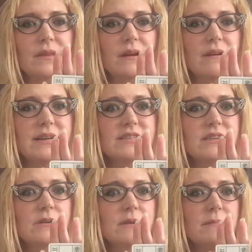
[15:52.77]
All right,
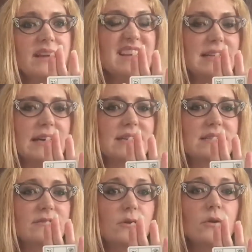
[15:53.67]
so in many decks,
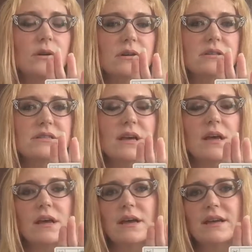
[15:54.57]
of course,
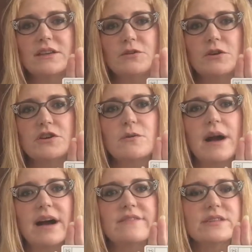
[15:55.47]
you know, you
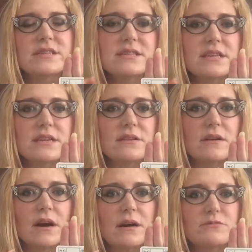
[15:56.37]
have the singular
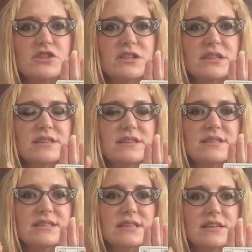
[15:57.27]
object, the
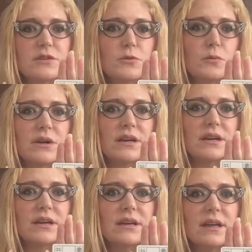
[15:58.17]
singular
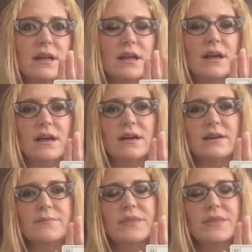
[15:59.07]
ring, uh,